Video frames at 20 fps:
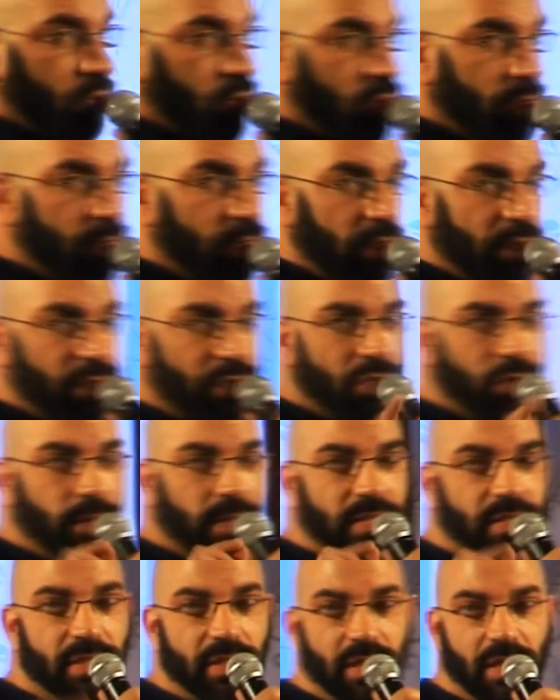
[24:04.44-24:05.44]
those rule
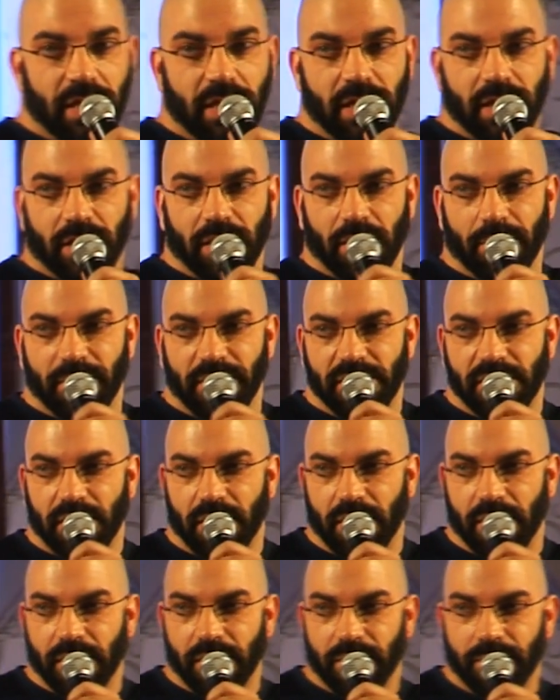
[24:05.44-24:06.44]
books to a T, let me
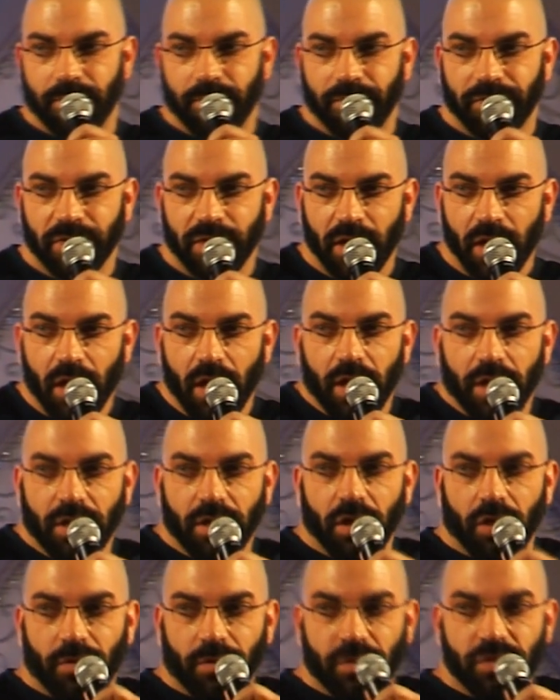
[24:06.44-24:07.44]
tell you.
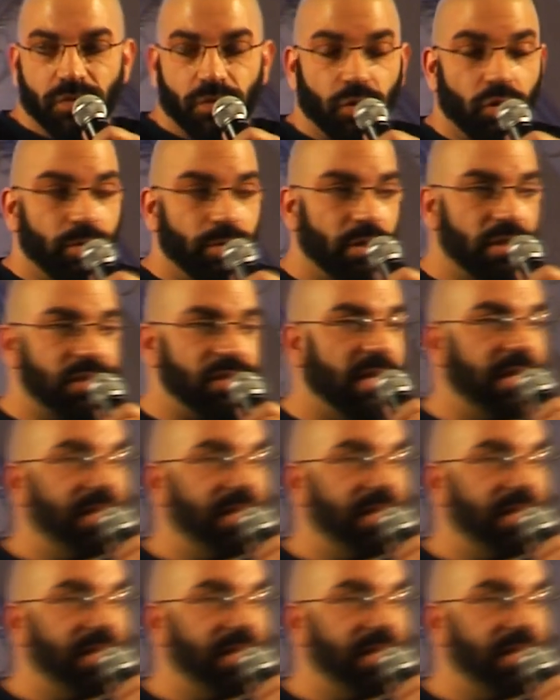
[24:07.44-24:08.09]
You know, those rule